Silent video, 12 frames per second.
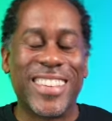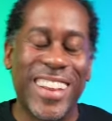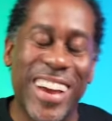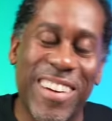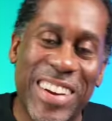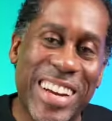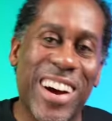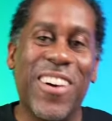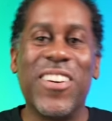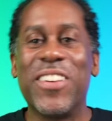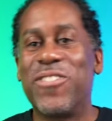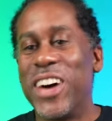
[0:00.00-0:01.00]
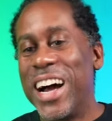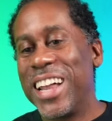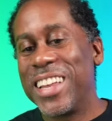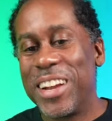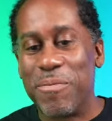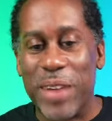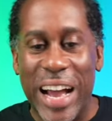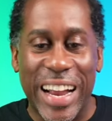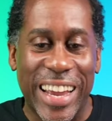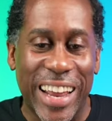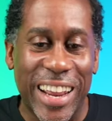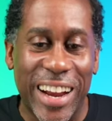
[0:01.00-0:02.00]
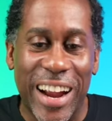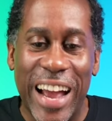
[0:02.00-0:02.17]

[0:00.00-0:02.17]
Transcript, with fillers: So there we go. We finally are back in here.